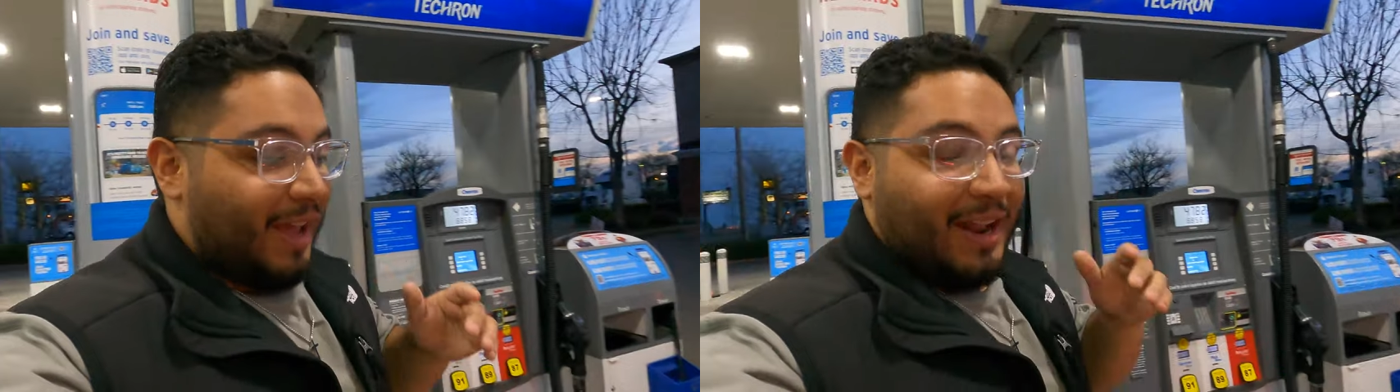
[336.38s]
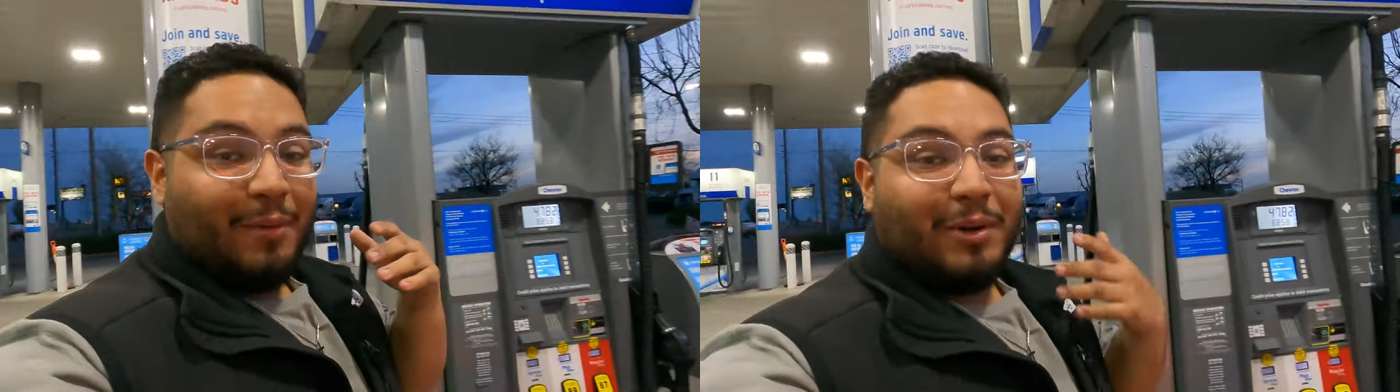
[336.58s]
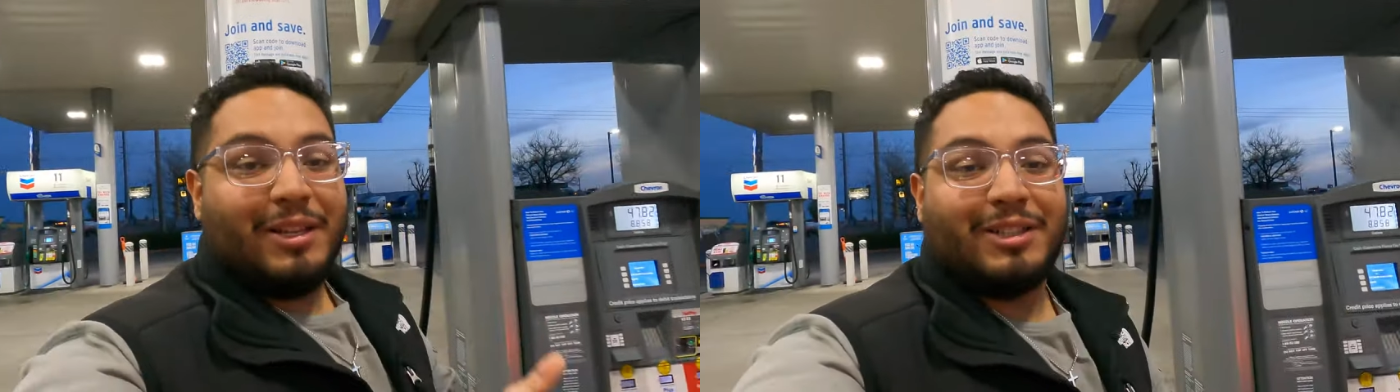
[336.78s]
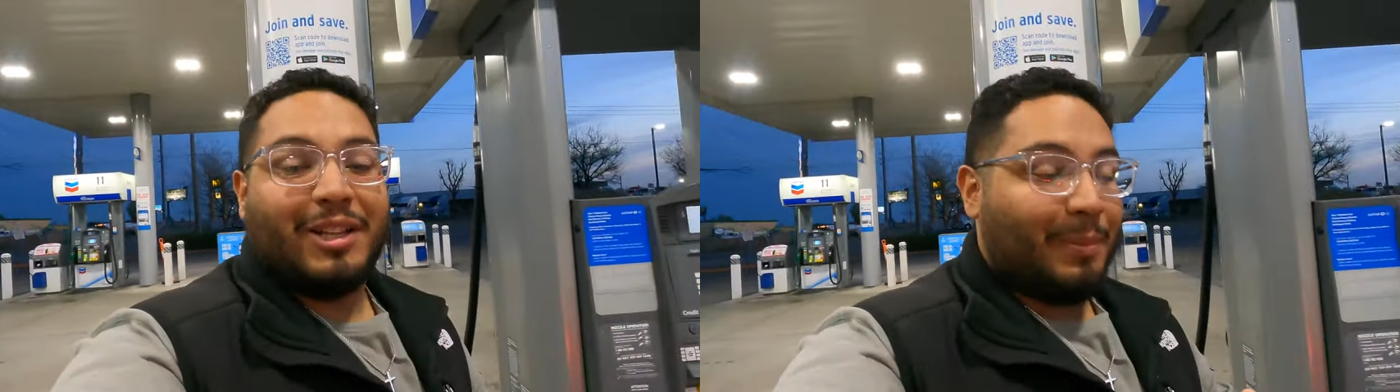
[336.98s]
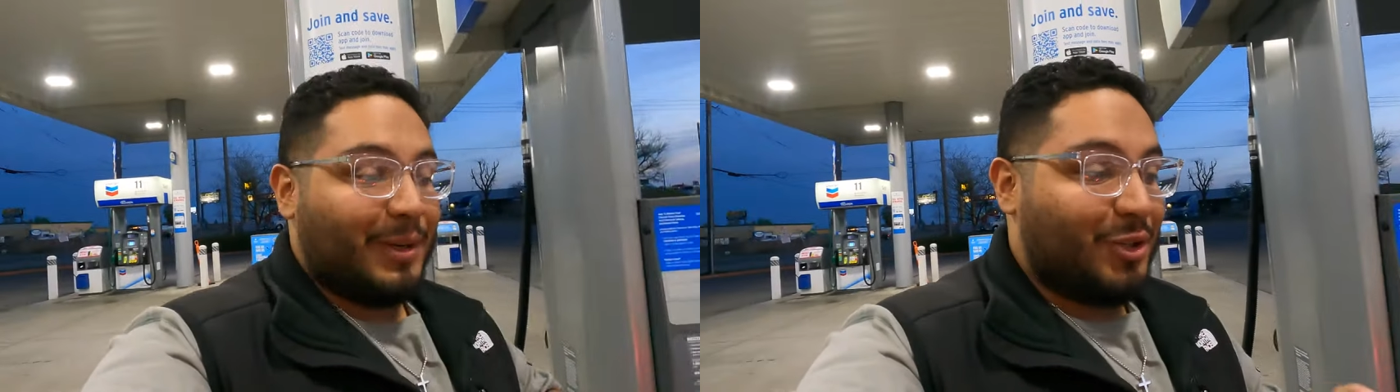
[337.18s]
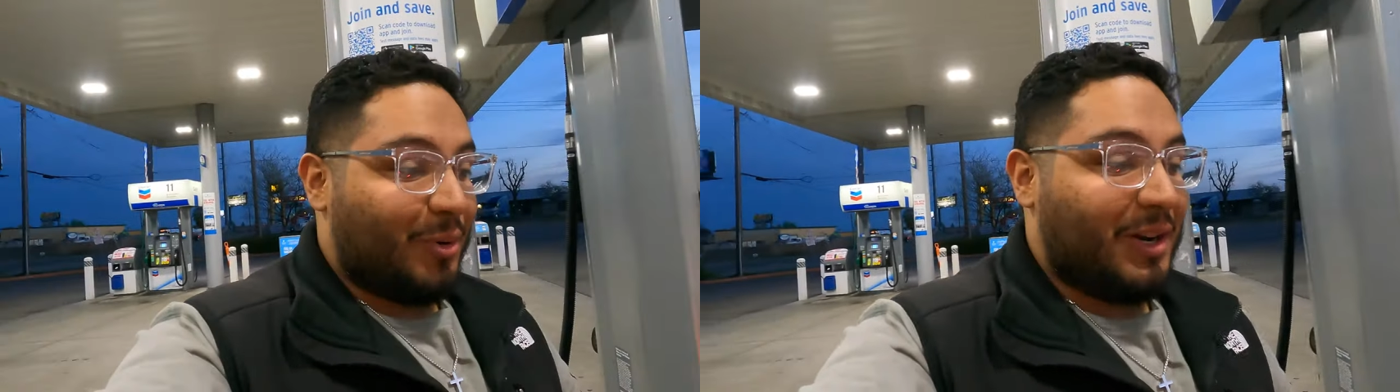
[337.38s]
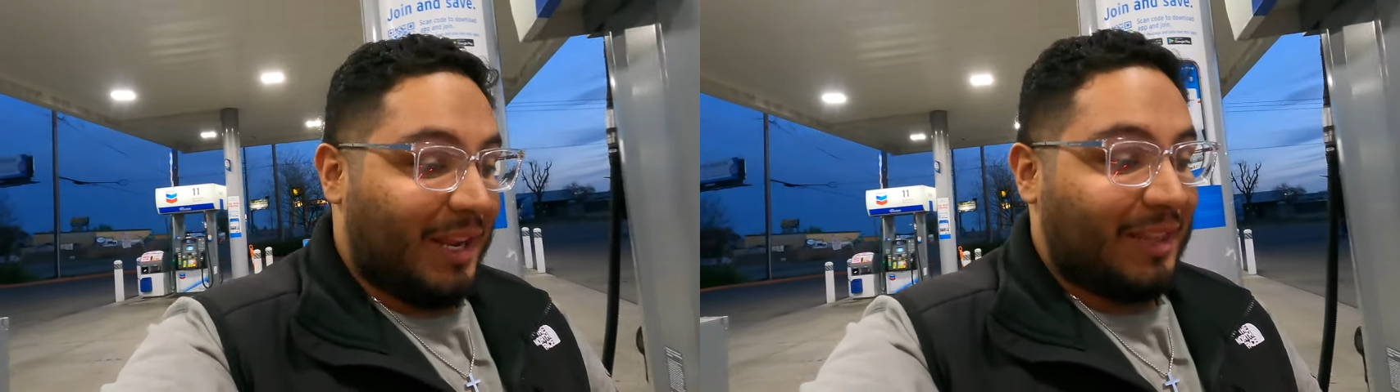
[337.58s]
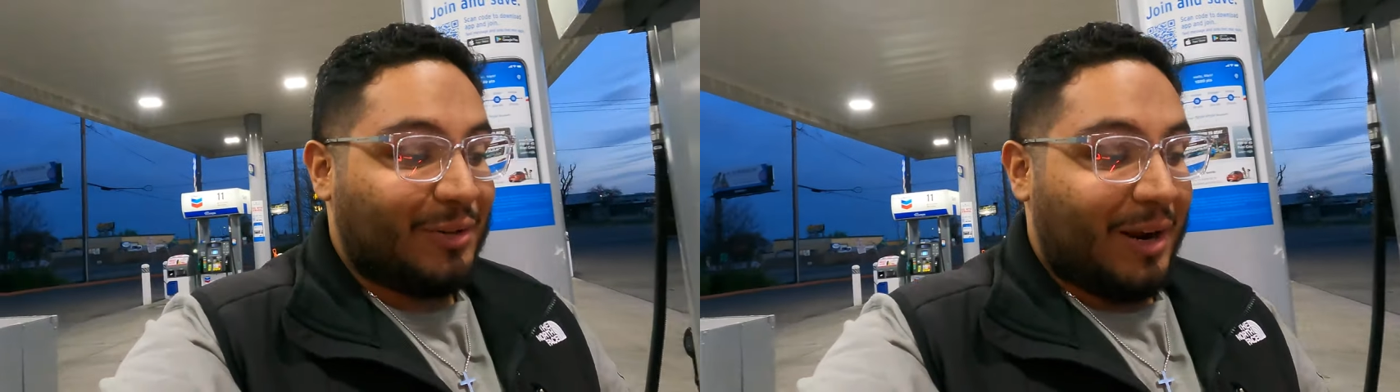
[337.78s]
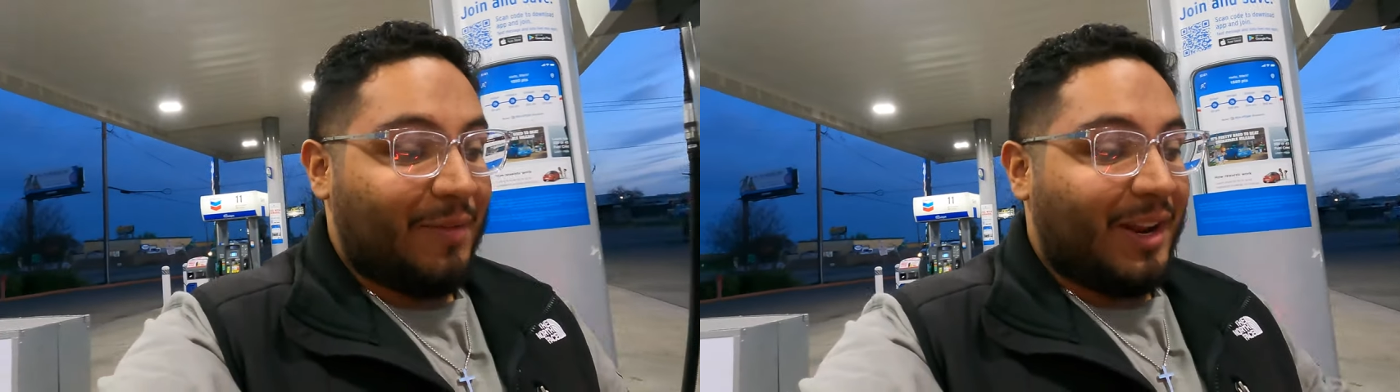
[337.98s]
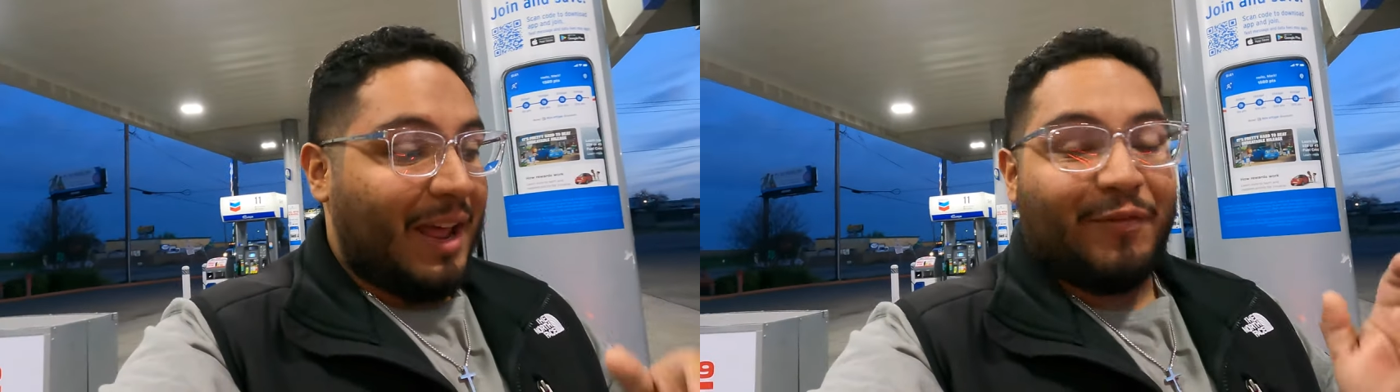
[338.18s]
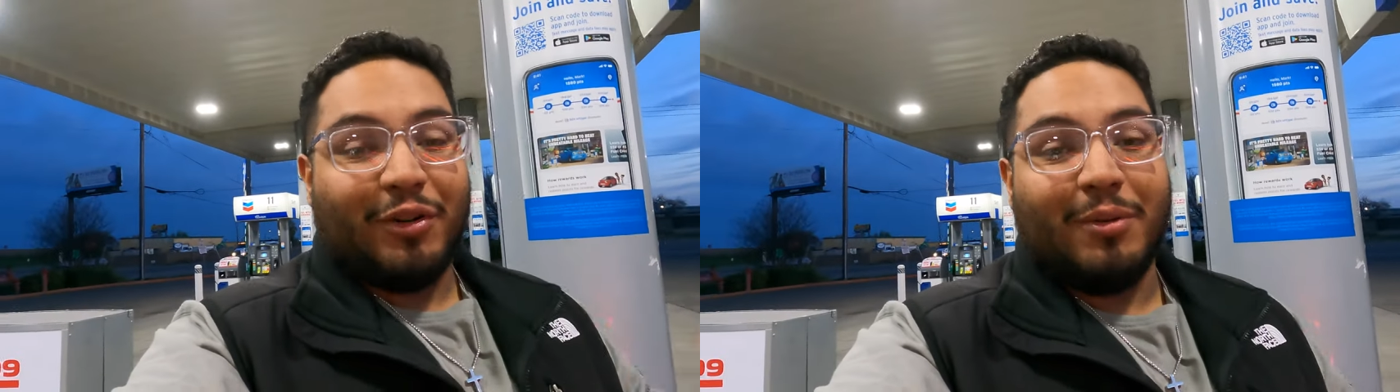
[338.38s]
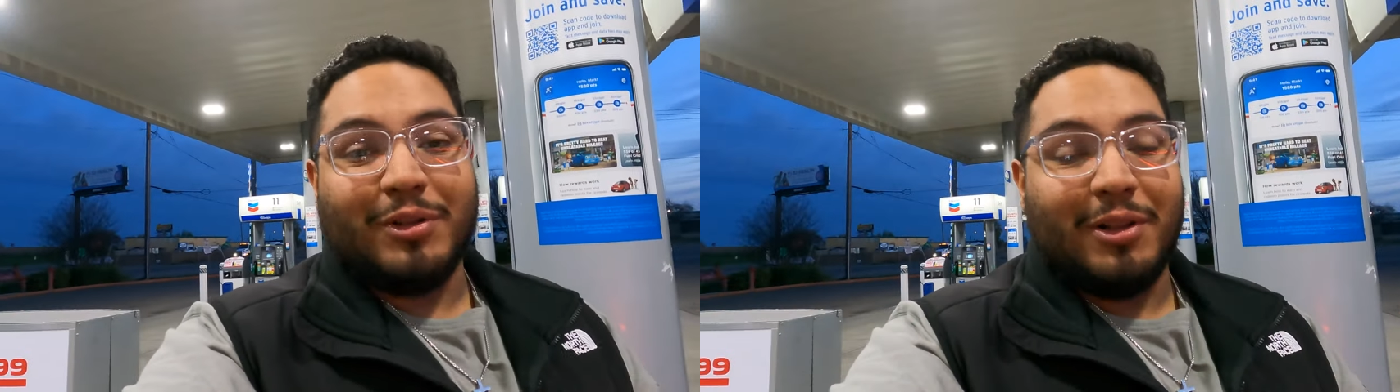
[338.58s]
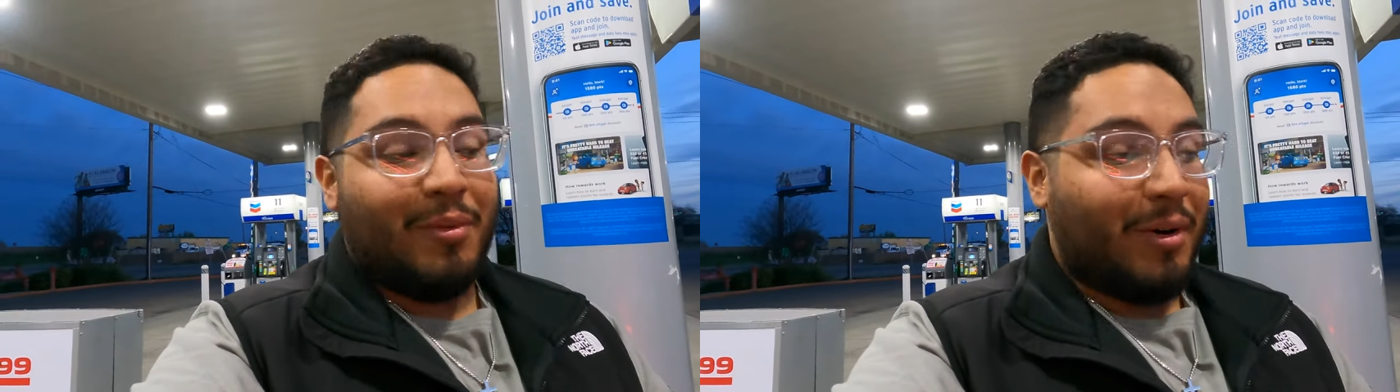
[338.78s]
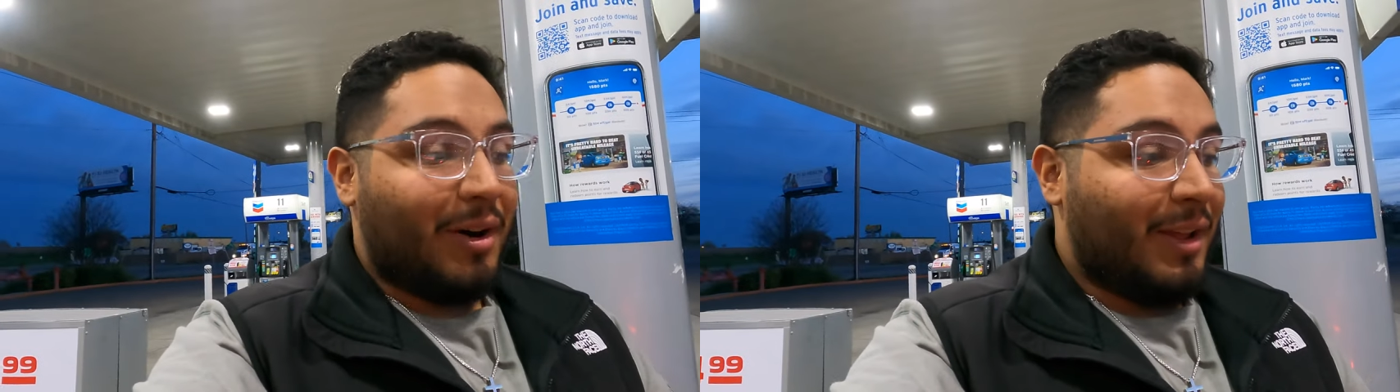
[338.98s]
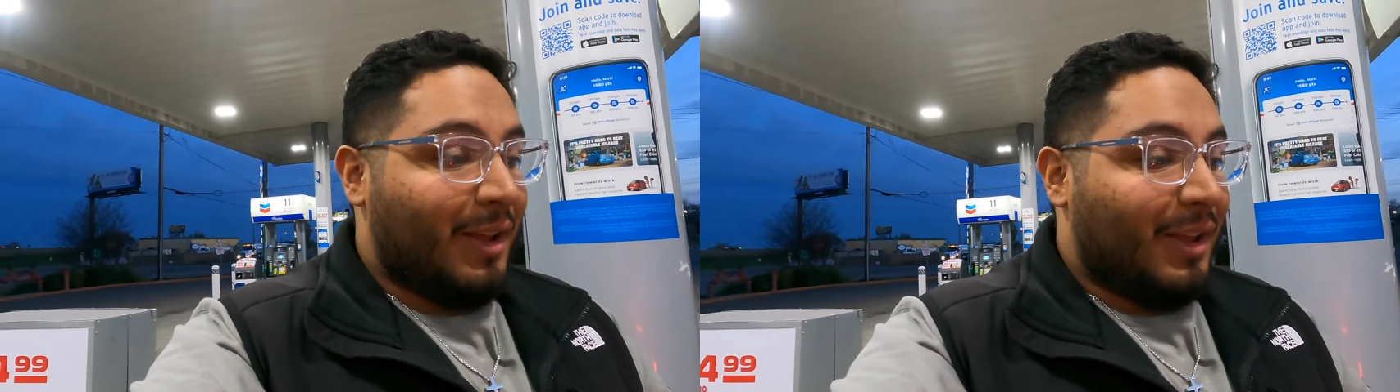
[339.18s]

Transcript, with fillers: And I really stopped enjoying daily driving it after it was lowered.